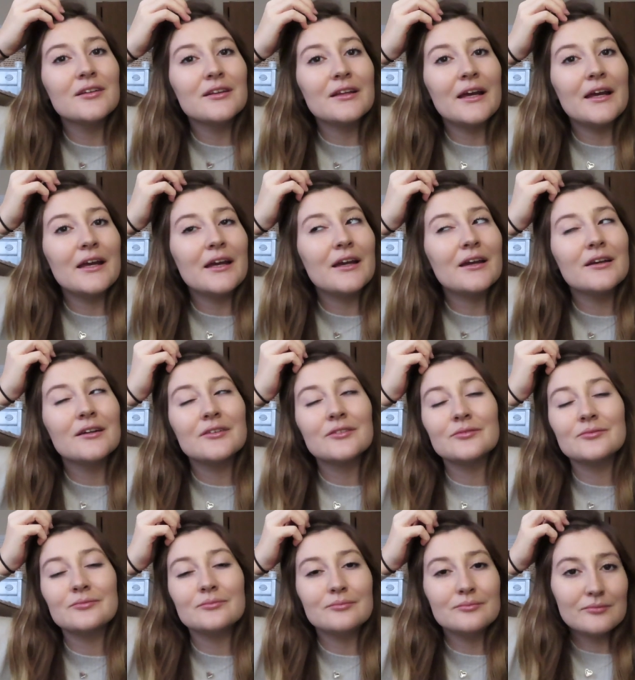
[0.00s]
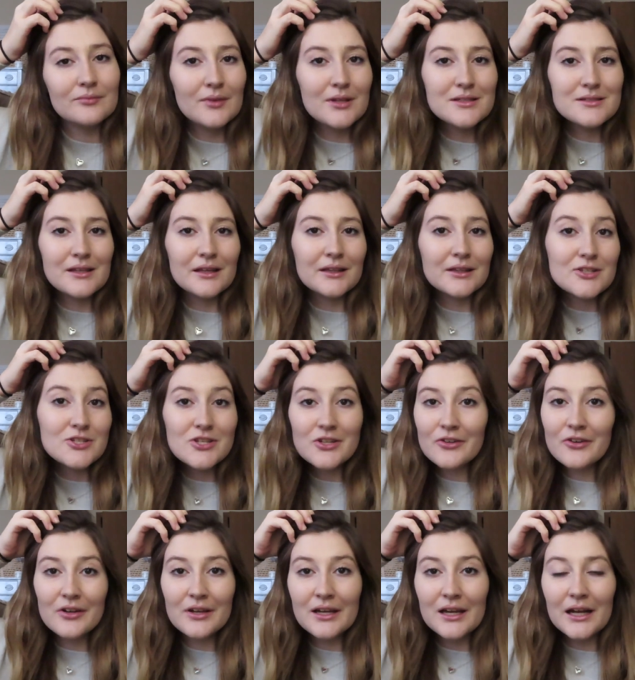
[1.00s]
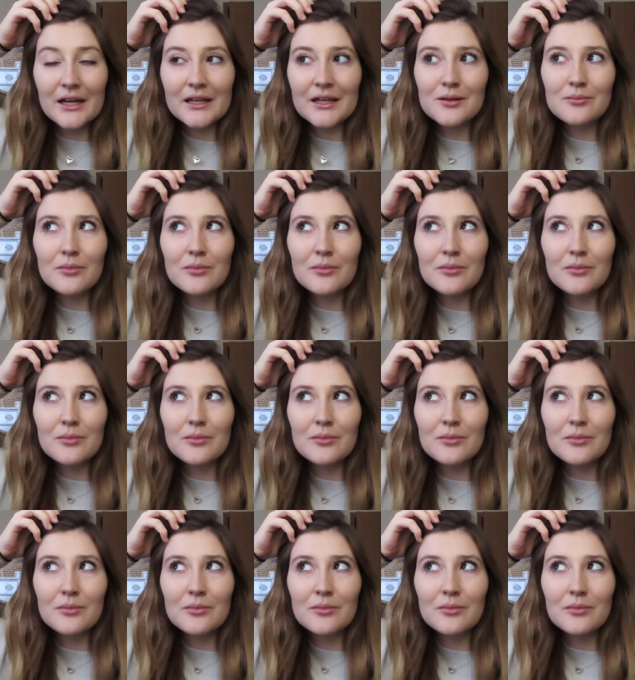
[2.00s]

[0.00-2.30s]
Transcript: like he's like the sugary kind.